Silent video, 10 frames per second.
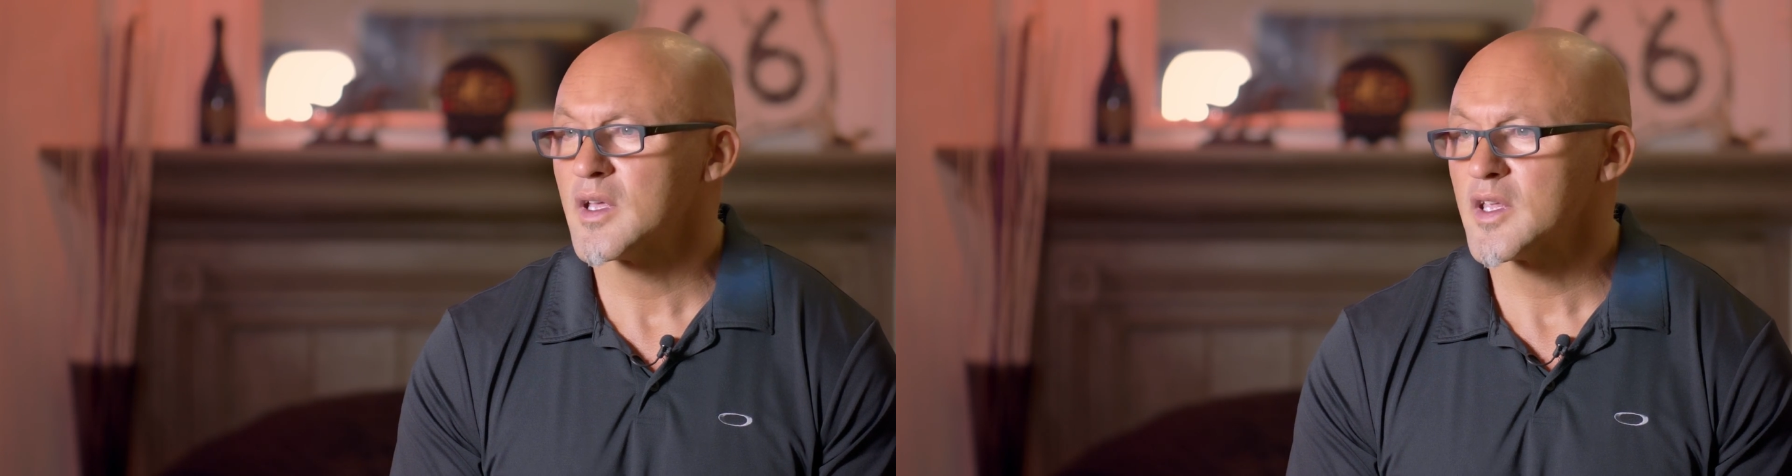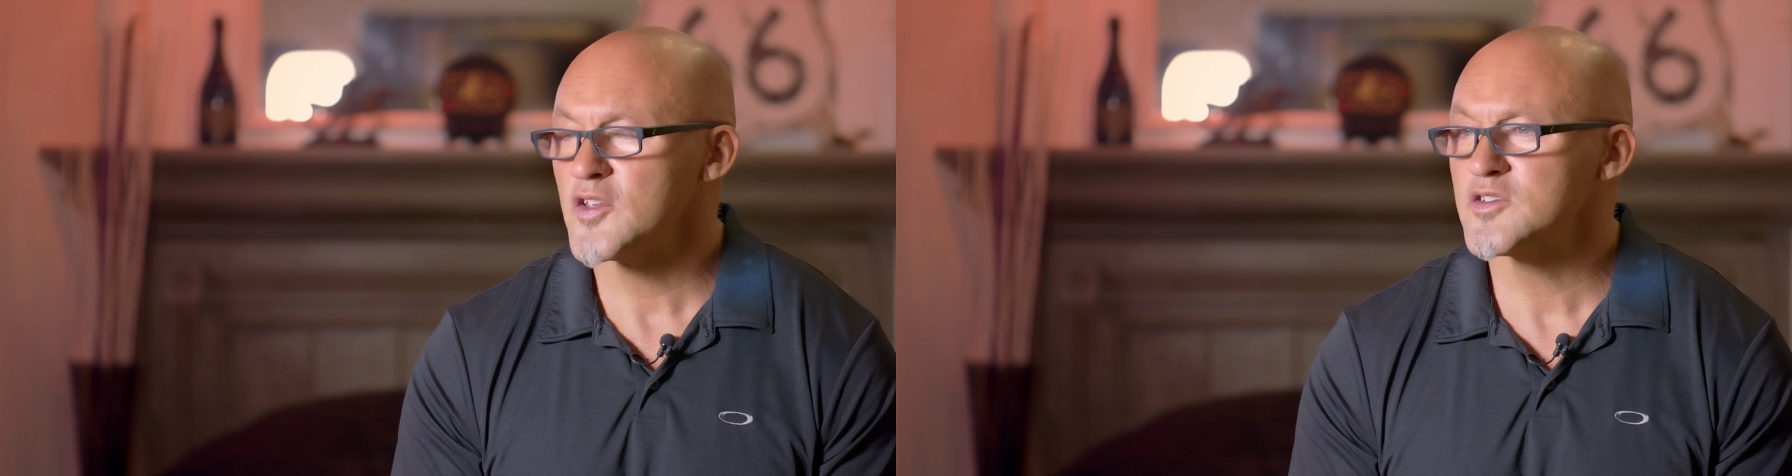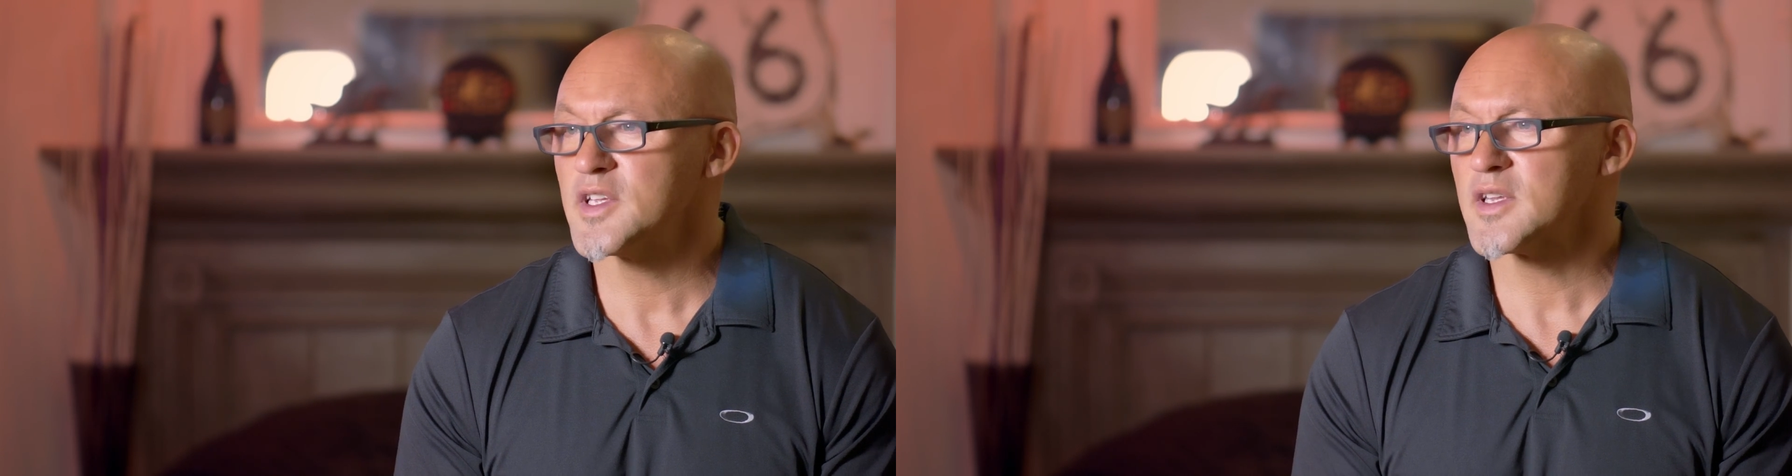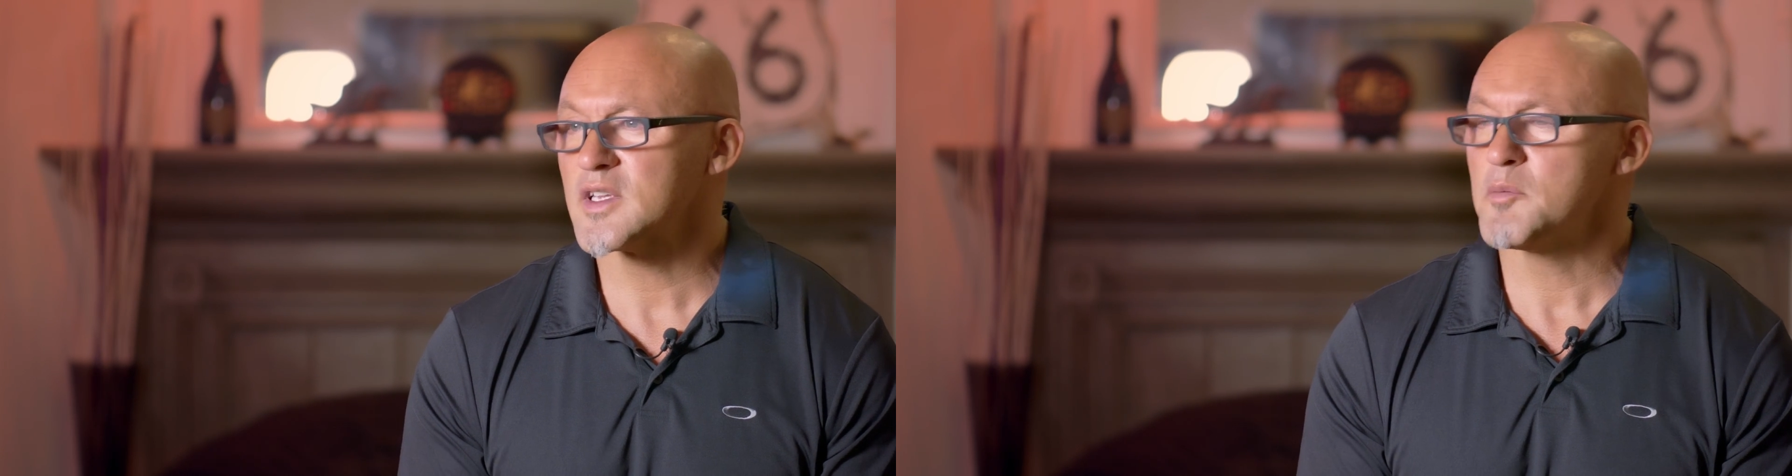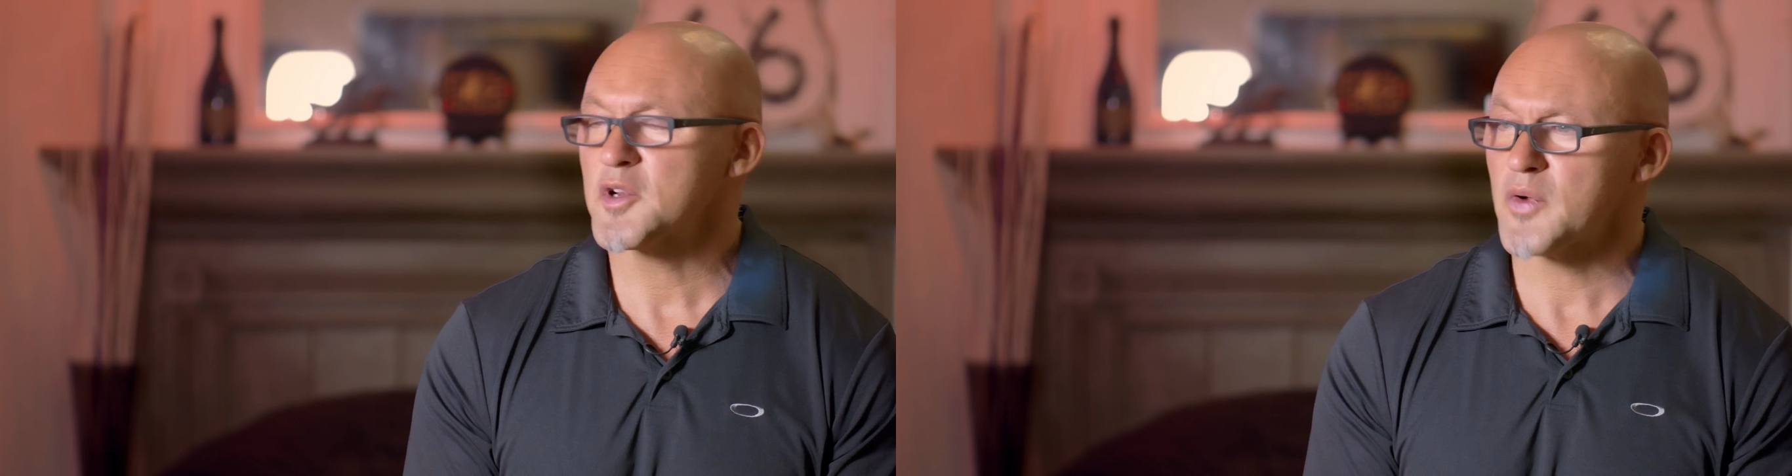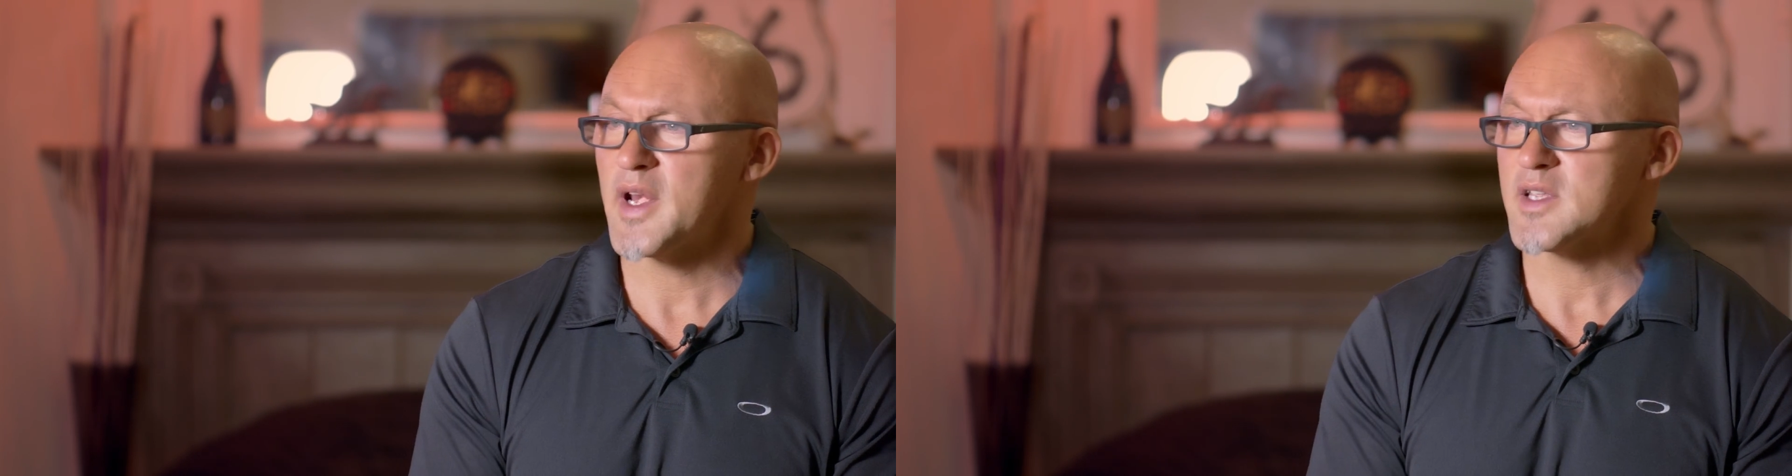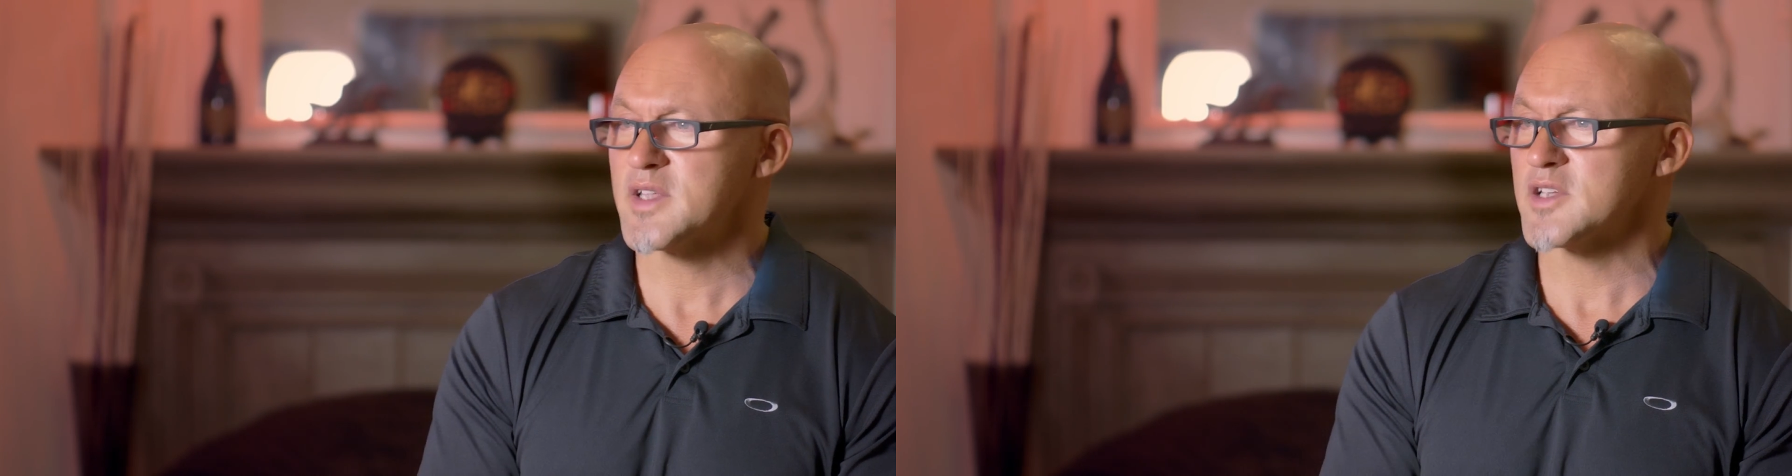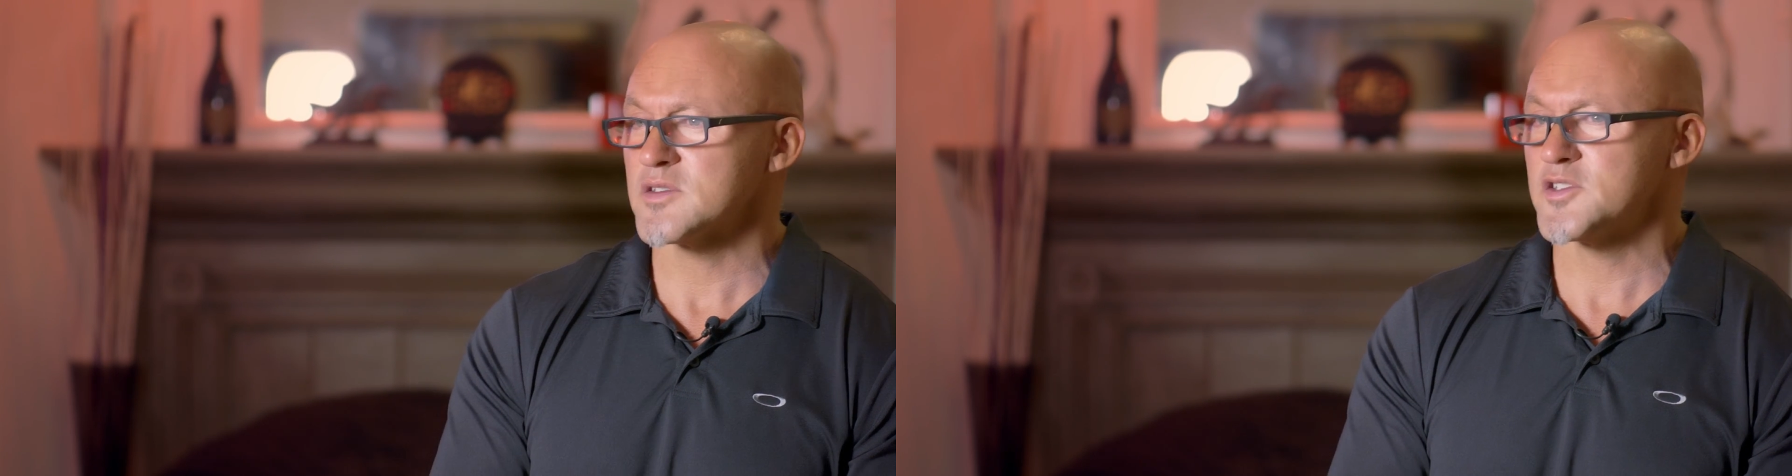used in the Olympic training
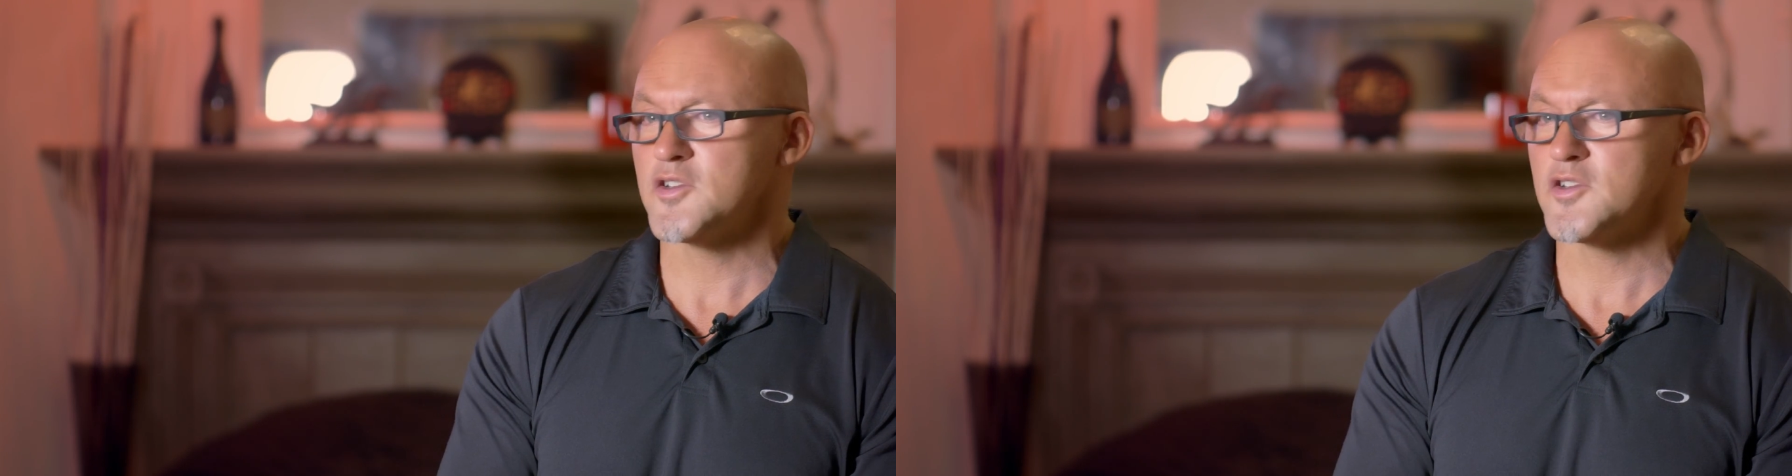stations,